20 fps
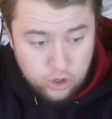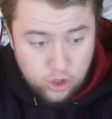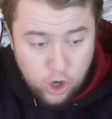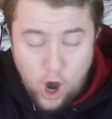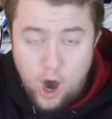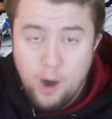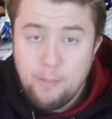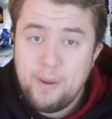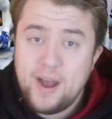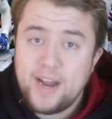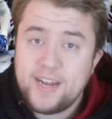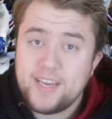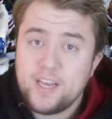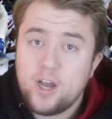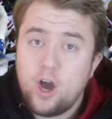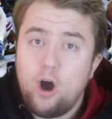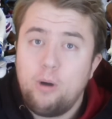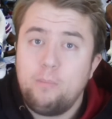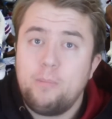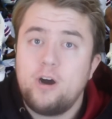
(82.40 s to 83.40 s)
So
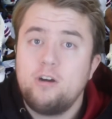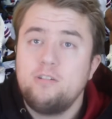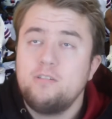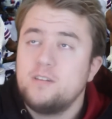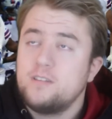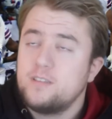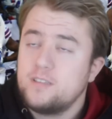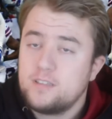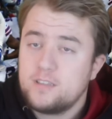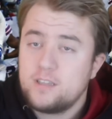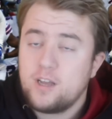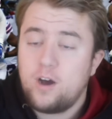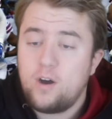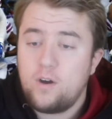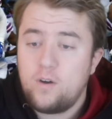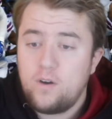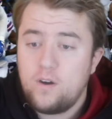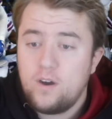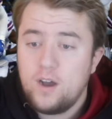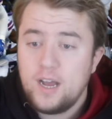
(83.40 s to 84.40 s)
many almost
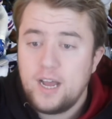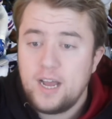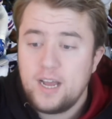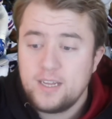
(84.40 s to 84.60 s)
so